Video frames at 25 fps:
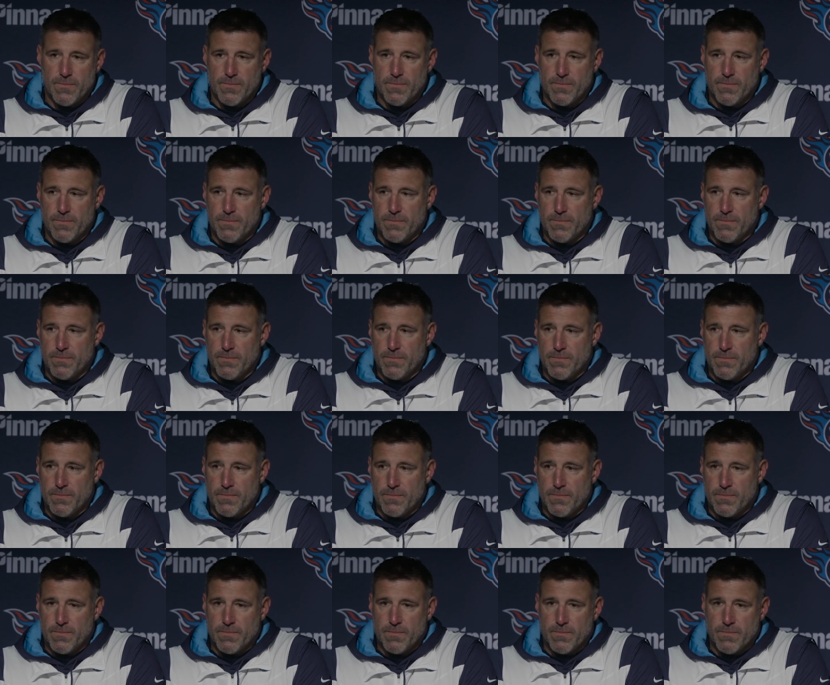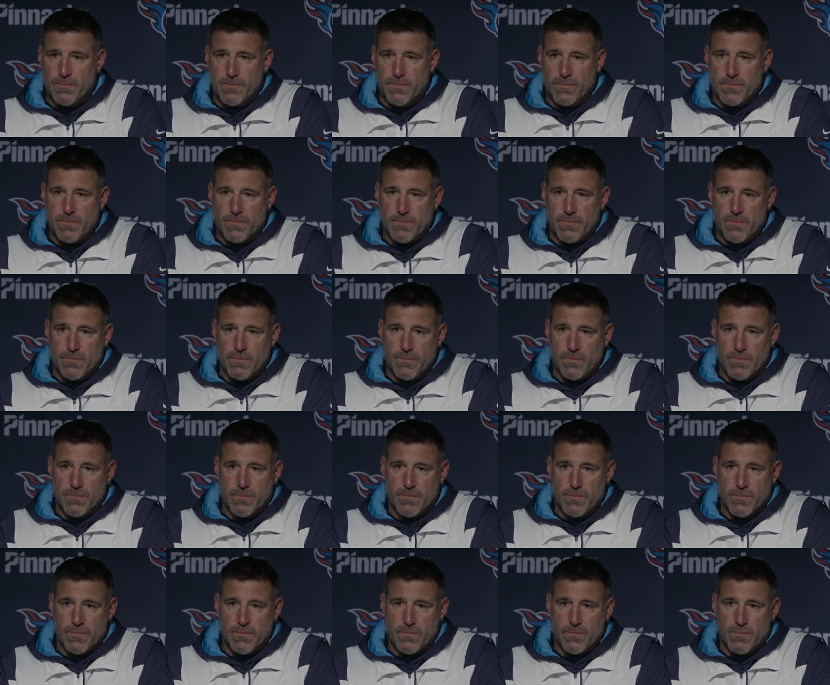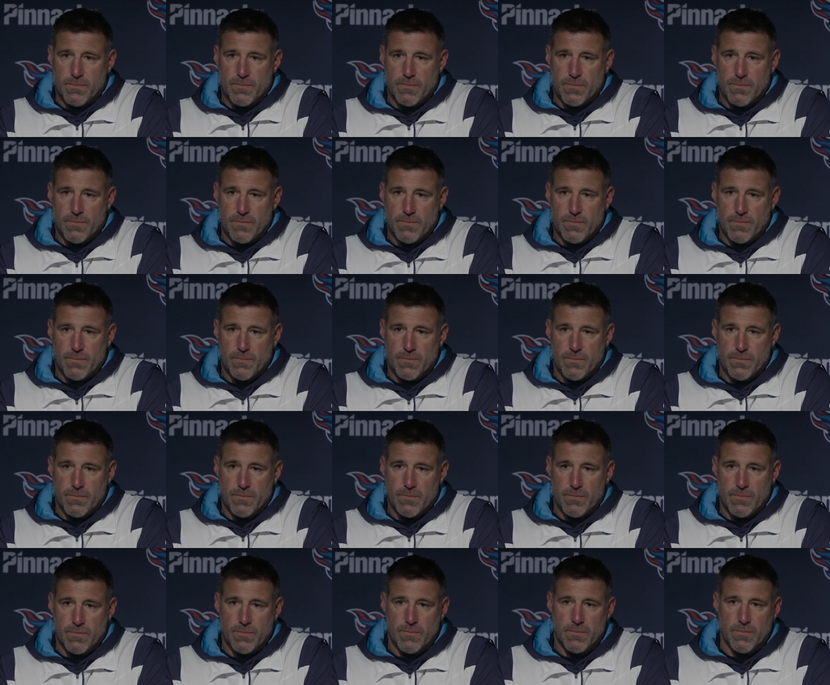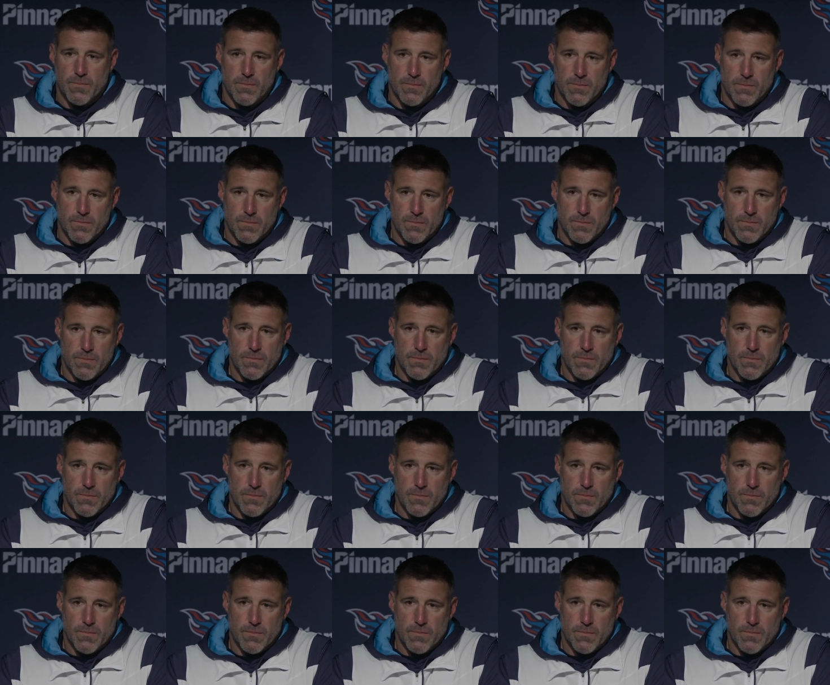Nobody speaks.